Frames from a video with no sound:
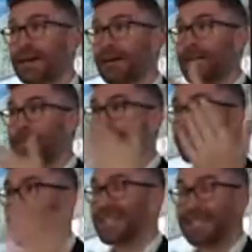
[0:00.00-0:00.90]

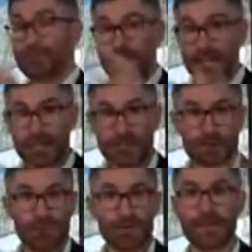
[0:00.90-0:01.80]
Data
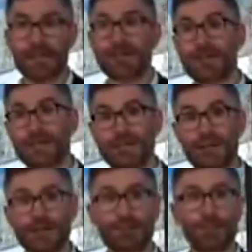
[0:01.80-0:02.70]
protection was one of the issues they
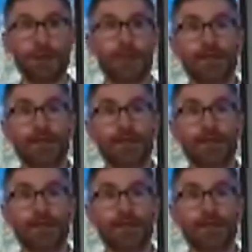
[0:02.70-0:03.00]
started with.